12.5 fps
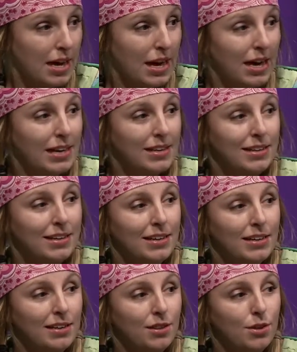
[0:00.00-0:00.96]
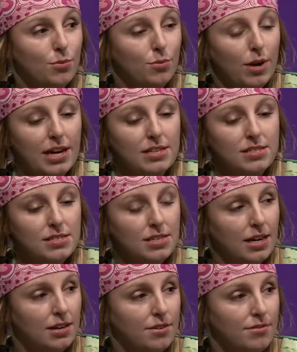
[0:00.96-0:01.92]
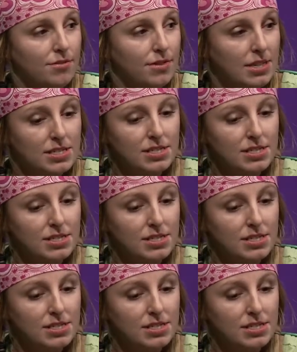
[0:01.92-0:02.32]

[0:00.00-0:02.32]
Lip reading: And in the rest of this